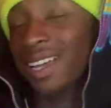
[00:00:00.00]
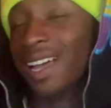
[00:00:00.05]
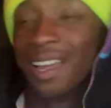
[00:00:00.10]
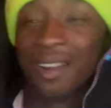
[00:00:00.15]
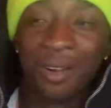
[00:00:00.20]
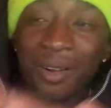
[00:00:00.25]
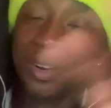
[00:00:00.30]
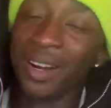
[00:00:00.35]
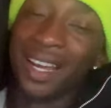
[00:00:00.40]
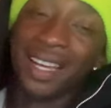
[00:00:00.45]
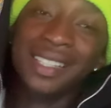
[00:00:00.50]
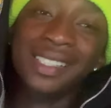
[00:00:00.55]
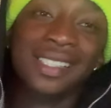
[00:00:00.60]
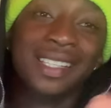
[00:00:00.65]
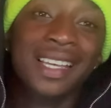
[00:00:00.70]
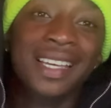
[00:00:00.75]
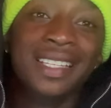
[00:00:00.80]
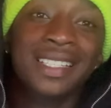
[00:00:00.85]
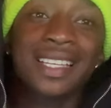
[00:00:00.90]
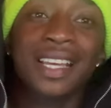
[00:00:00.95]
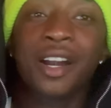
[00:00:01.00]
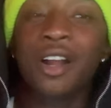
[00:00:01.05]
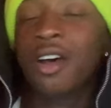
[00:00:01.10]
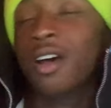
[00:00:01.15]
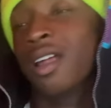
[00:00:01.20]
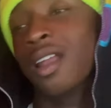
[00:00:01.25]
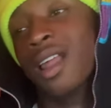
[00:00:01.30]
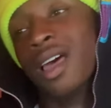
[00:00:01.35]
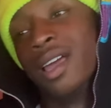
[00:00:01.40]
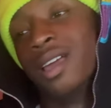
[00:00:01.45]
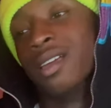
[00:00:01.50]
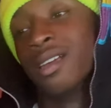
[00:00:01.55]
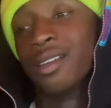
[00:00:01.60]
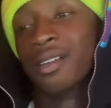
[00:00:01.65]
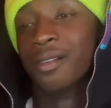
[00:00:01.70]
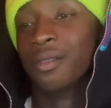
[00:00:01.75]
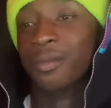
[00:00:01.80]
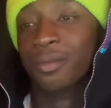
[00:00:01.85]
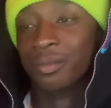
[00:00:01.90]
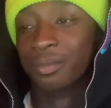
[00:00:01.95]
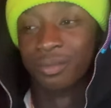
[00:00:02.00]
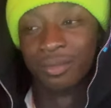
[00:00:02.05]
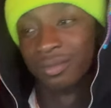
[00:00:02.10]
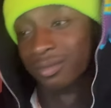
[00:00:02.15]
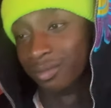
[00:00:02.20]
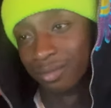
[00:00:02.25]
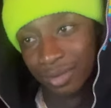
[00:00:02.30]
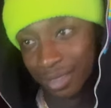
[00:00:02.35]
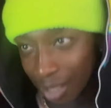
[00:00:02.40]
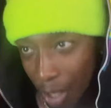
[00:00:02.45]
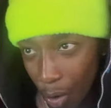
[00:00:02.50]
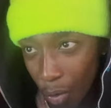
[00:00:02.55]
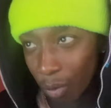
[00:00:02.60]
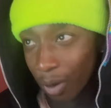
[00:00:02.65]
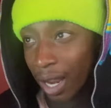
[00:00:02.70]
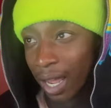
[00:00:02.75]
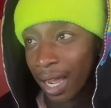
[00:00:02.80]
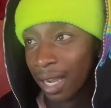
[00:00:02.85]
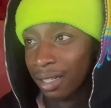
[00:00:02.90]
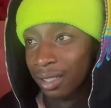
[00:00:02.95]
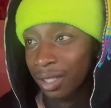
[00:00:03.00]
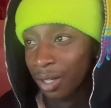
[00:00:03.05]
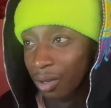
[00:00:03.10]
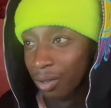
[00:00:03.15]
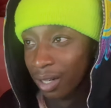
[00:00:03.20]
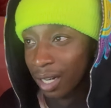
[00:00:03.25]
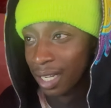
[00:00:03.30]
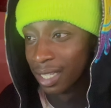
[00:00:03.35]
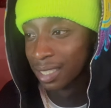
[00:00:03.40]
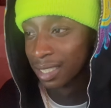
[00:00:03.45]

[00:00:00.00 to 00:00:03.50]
I don't like stats at all. Like, no, like, I don't like